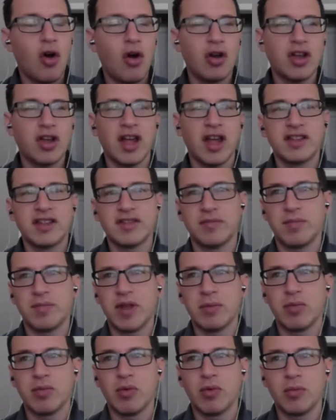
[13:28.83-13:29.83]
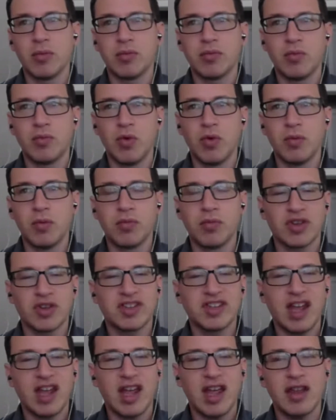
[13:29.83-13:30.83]
All kinds of people would
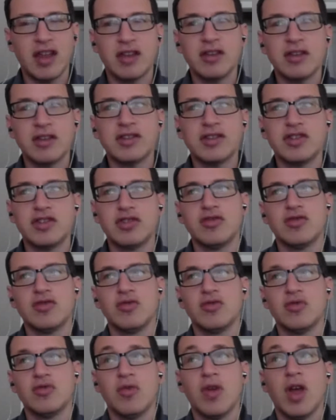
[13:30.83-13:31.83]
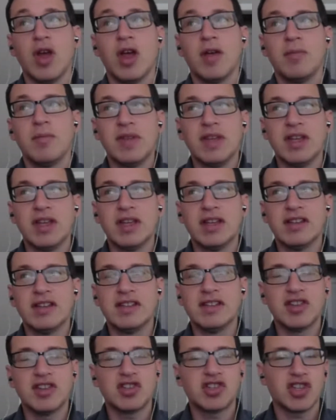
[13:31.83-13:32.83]
pretend to
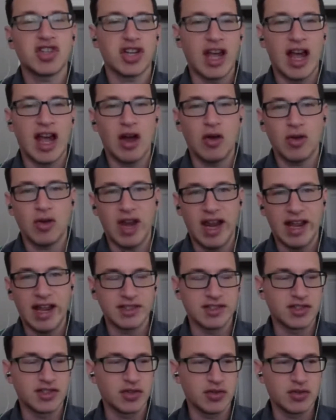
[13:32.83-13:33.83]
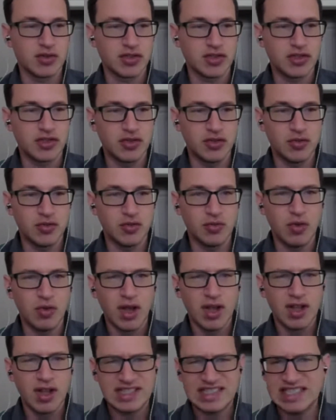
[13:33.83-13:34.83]
be dishing out answers
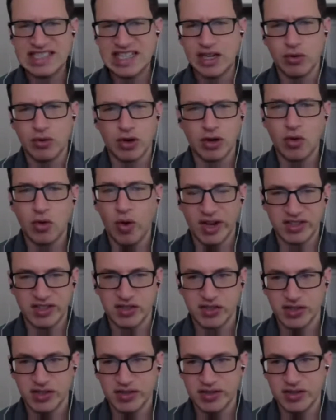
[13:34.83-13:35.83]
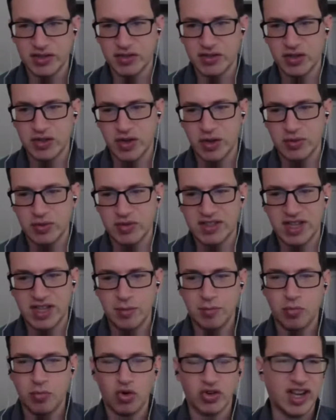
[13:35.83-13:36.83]
to secret questions. And so they would
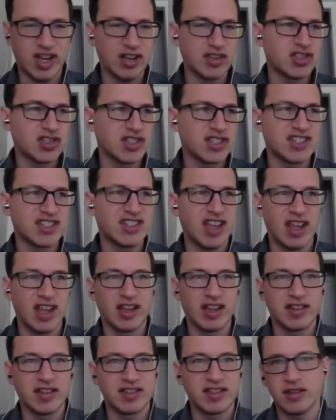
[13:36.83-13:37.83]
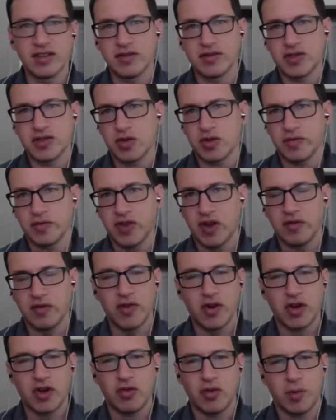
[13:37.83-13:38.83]
say portentous things that are sort of
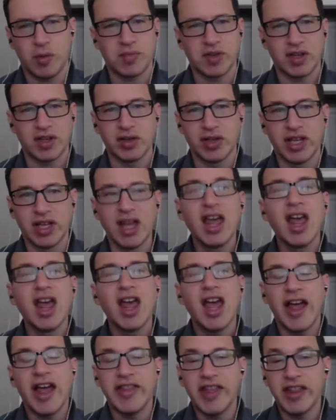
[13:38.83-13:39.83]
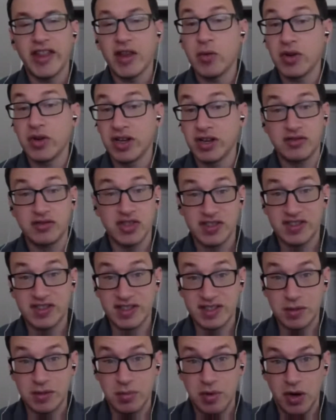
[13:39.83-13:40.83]
done very cryptically, and then they would
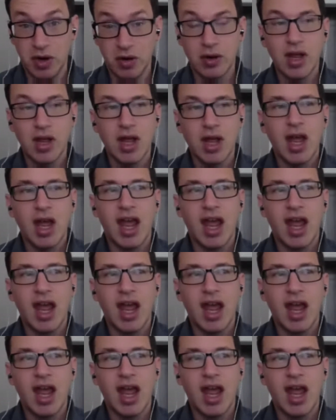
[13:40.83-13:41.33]
just disappear.